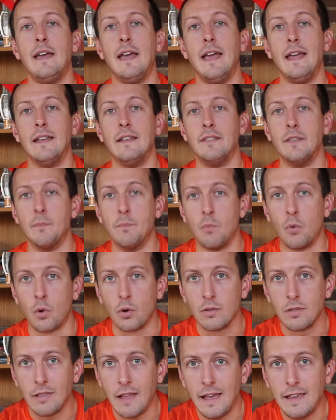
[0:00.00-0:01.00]
and the more
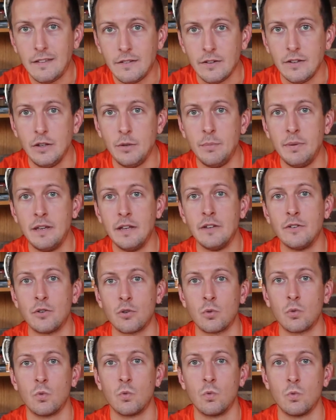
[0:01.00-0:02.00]
likely you begin to
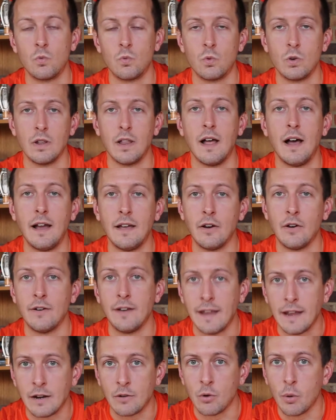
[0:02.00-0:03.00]
rely on
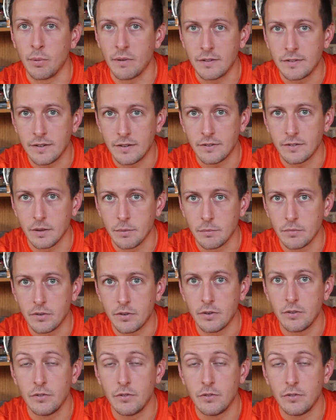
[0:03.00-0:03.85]
anaerobic systems.